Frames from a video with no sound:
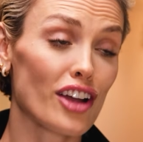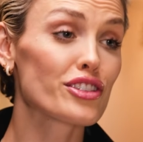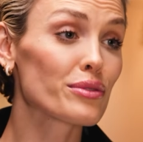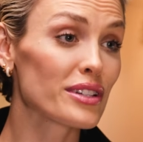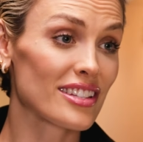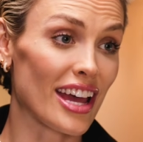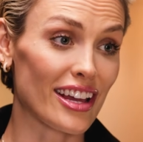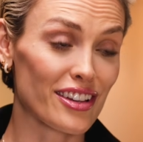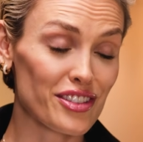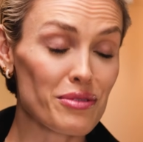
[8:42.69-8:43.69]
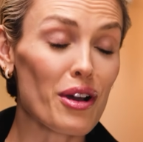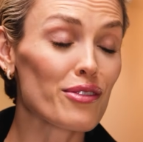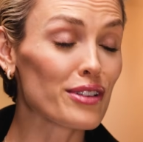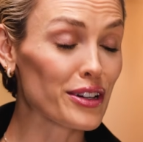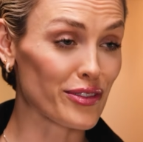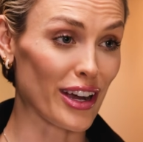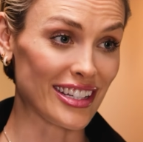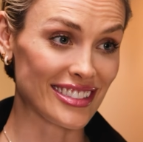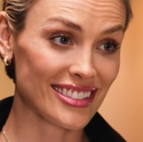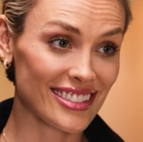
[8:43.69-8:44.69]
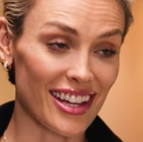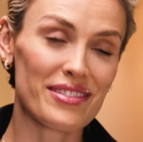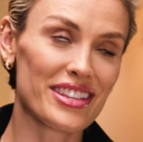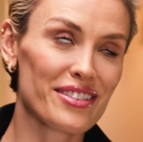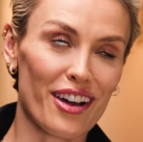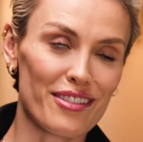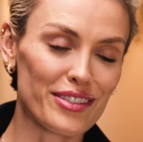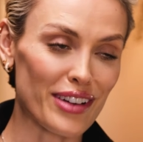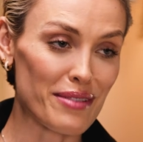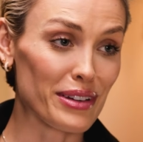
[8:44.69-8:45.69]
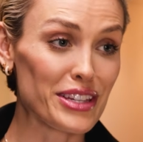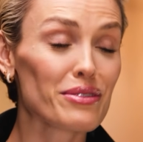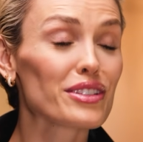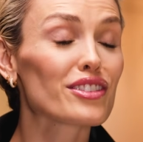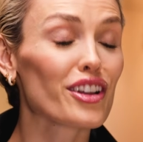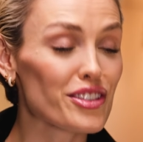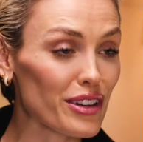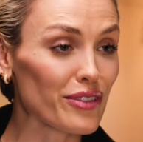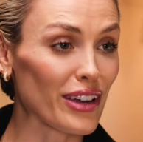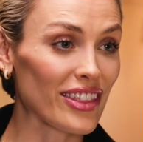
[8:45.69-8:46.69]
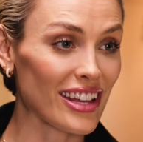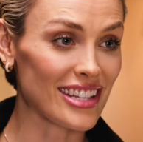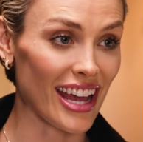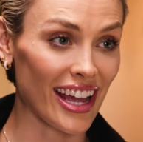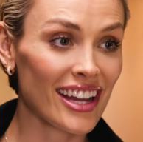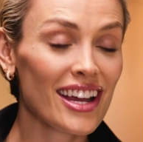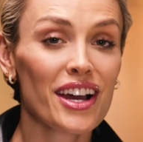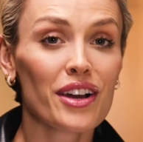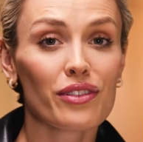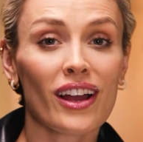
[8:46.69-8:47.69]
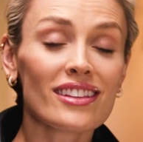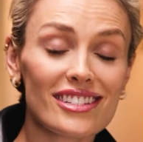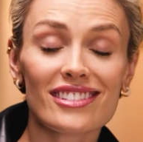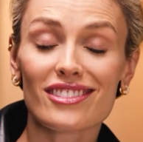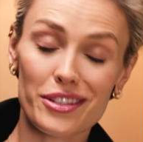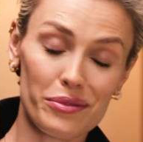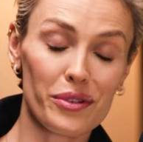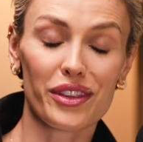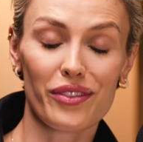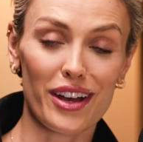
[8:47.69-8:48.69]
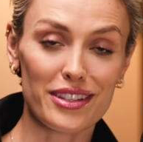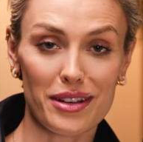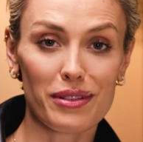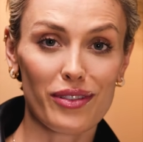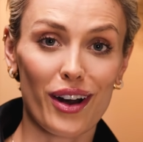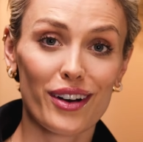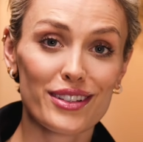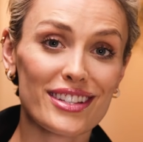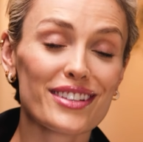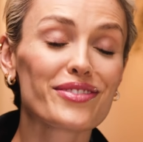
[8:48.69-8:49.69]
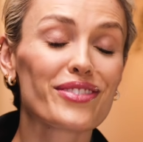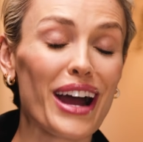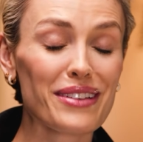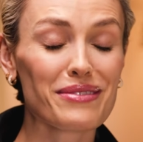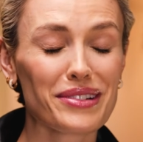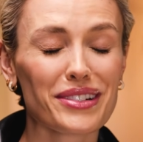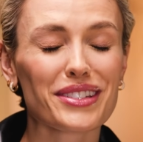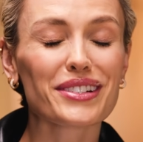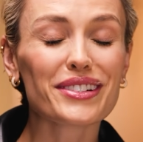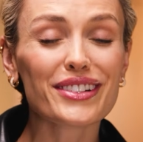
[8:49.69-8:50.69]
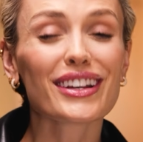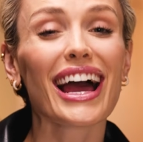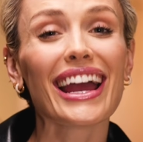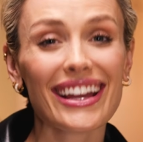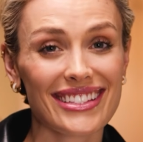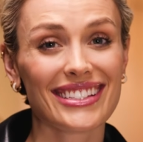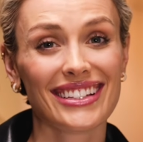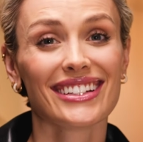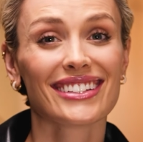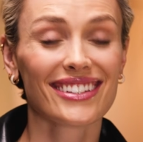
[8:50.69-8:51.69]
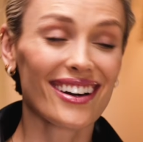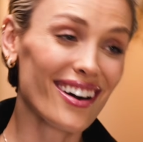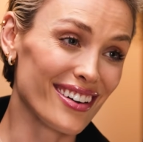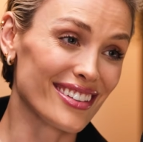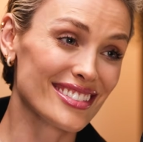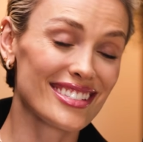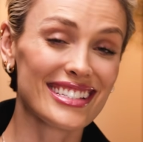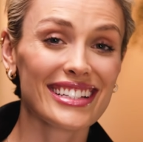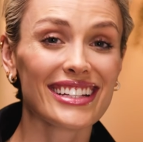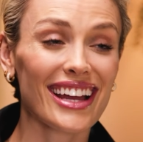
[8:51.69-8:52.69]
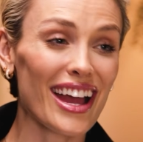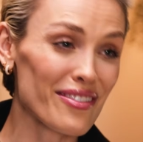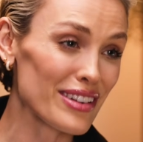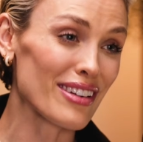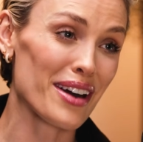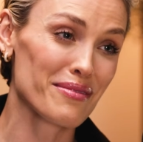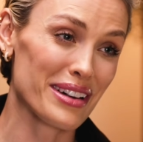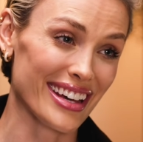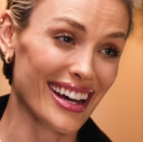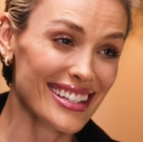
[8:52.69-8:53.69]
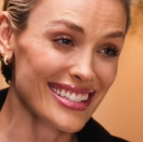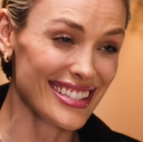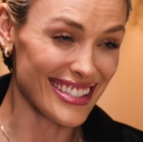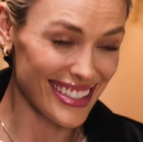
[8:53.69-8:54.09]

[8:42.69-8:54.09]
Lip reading: I just want to say, because you were a real friend, I mean, you are a real friend, but you were such a real friend that day. Fran didn't just walk the first couple of holes. Fran walked all 18 holes. She did every round with us.